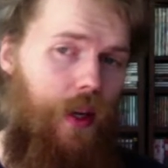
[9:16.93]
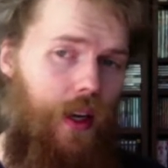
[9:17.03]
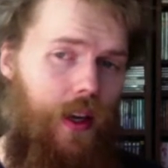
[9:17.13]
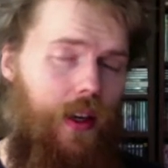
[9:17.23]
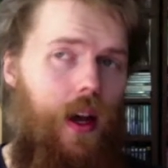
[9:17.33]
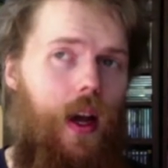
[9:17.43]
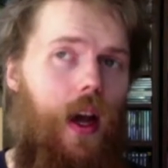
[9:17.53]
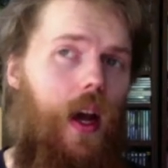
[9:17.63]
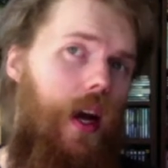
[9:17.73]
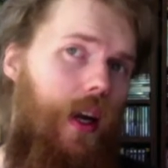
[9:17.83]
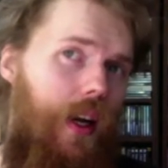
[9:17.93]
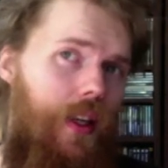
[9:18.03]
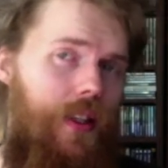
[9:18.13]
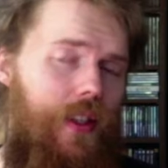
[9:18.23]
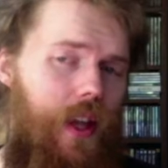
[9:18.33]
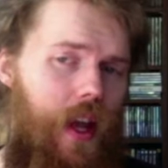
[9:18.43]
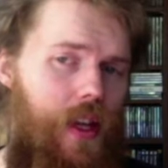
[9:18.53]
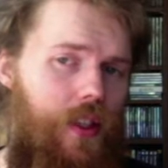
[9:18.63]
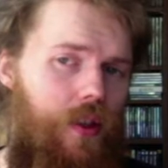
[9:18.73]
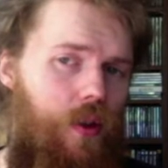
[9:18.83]
but at least the
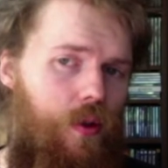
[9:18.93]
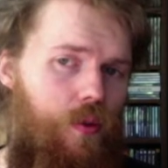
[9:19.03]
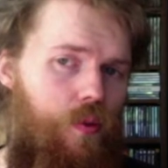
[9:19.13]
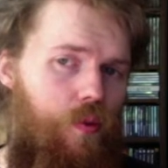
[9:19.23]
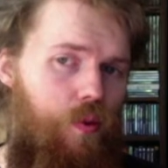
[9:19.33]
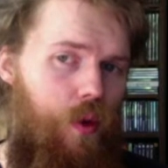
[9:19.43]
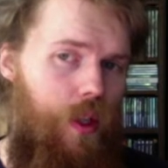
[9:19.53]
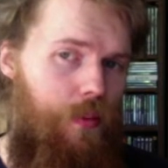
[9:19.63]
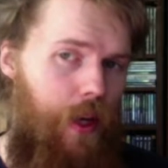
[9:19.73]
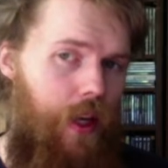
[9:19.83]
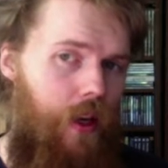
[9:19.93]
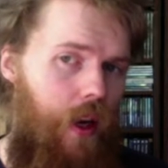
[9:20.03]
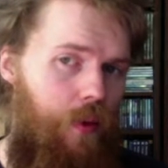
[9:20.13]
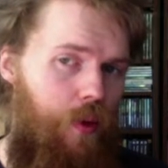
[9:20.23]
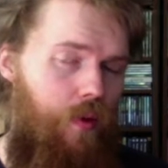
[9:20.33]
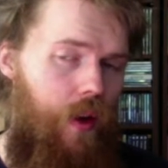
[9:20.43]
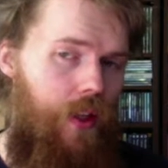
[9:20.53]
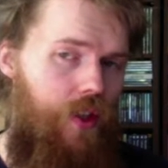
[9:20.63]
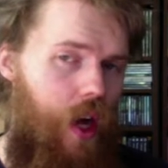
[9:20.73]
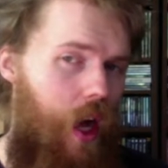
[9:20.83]
Hays Code was making Hollywood rich.